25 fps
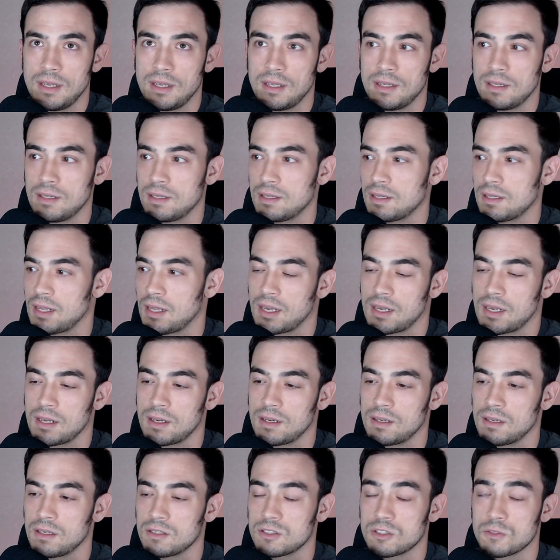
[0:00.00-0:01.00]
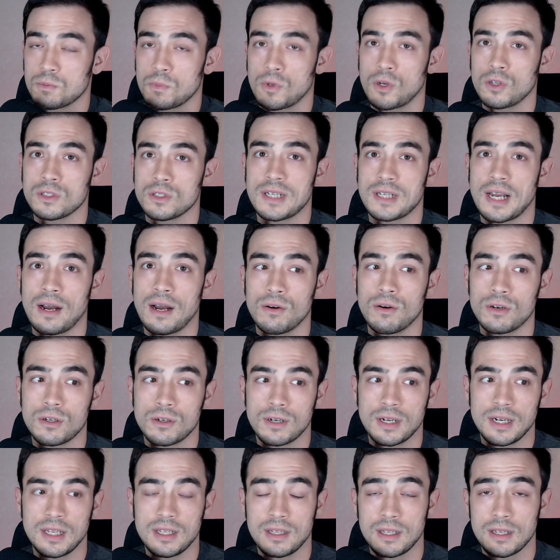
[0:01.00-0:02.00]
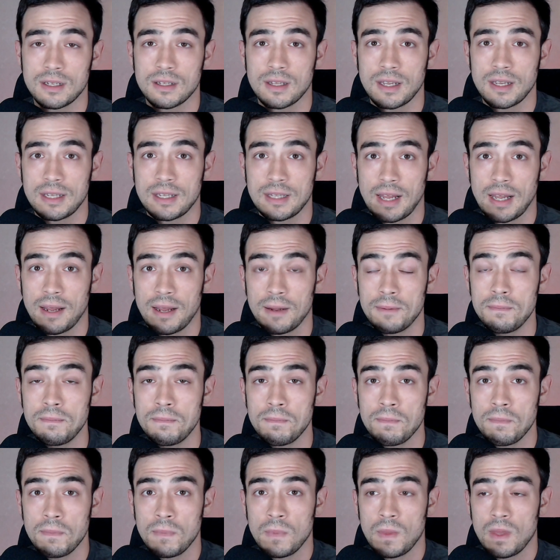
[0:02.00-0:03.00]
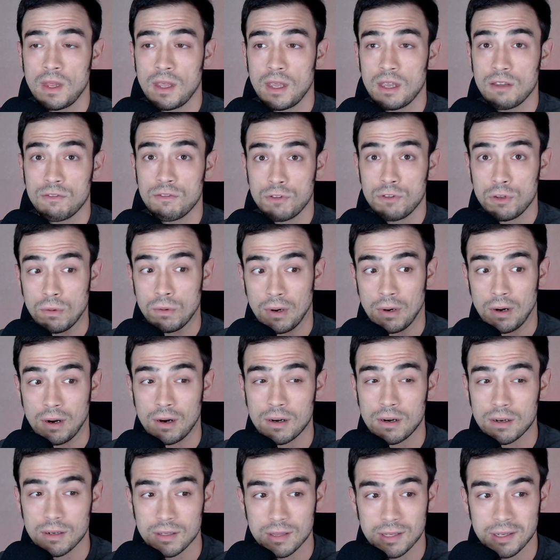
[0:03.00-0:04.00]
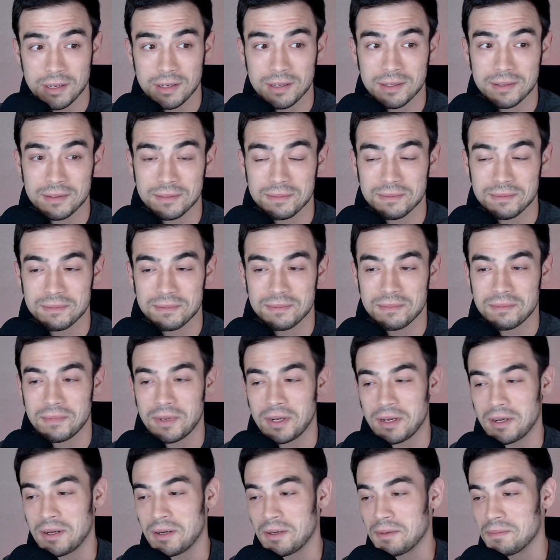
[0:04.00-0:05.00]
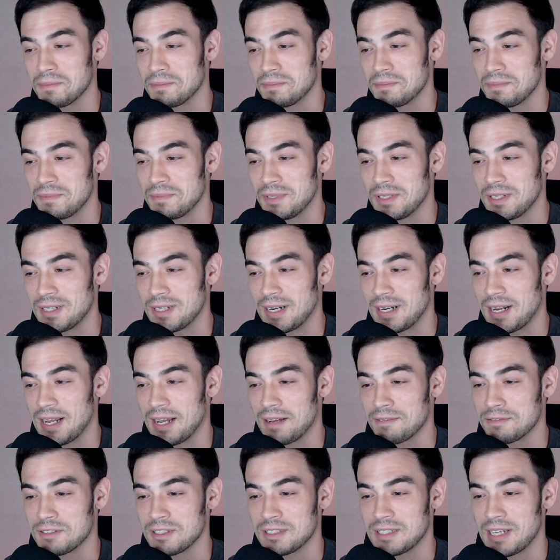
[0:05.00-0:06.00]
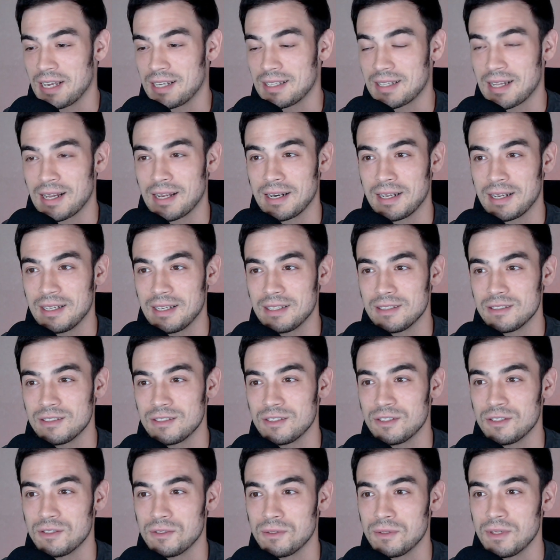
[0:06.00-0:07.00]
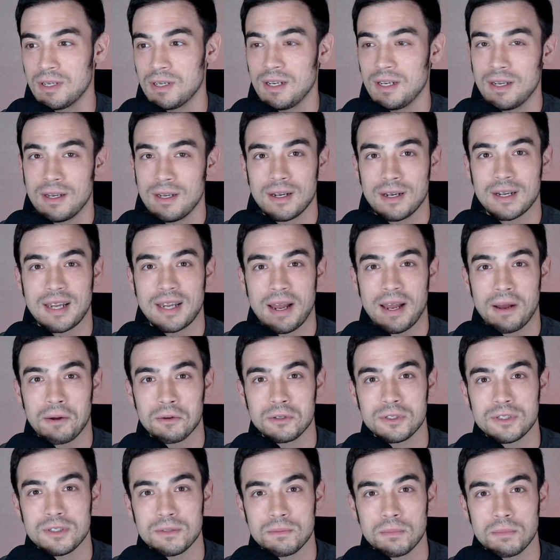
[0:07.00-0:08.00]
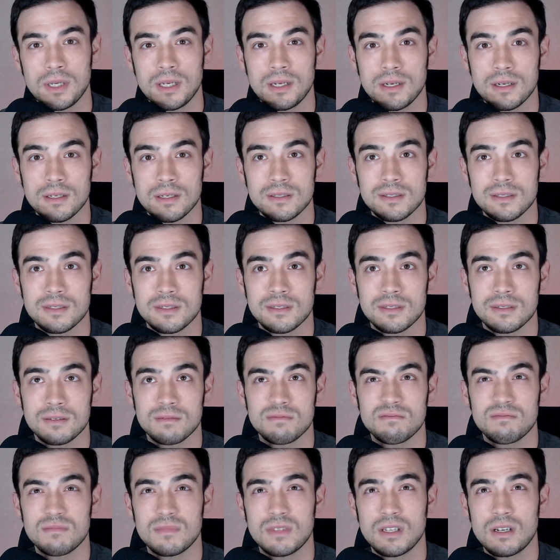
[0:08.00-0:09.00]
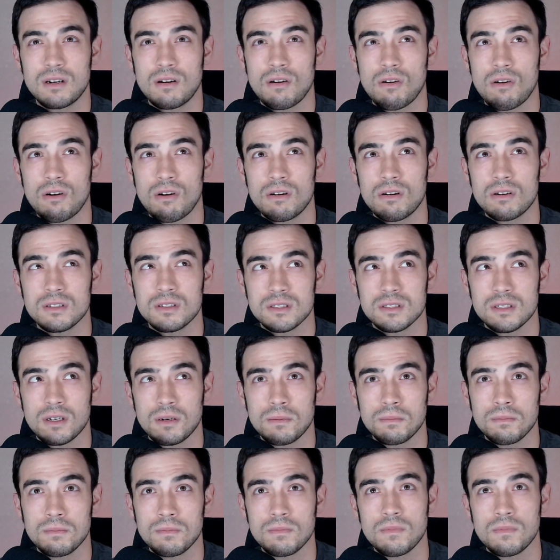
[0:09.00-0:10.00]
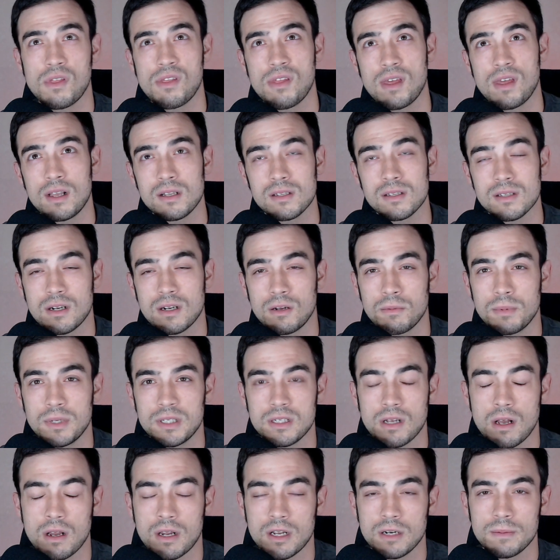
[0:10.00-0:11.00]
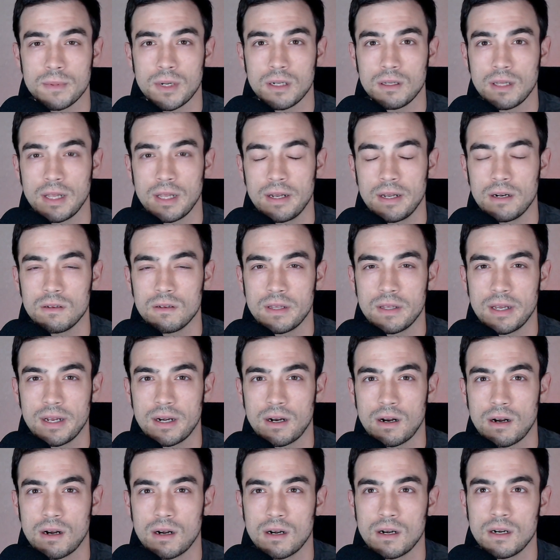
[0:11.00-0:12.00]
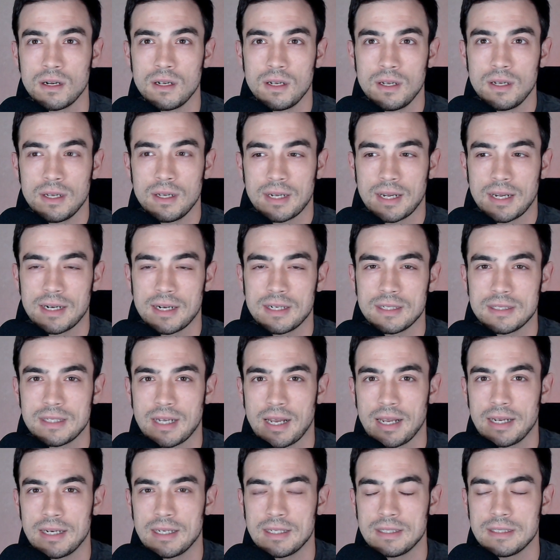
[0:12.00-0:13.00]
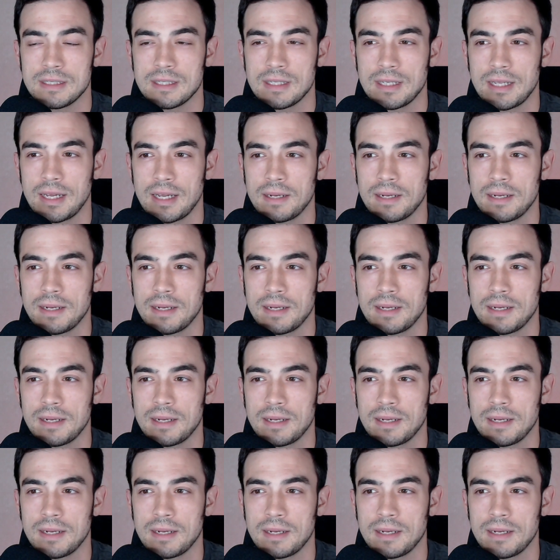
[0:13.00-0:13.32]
in like a, a small town or anything like that if you are then um, you're going to have to take that into account because there are some things that I'll be talking about later that are kind of tied into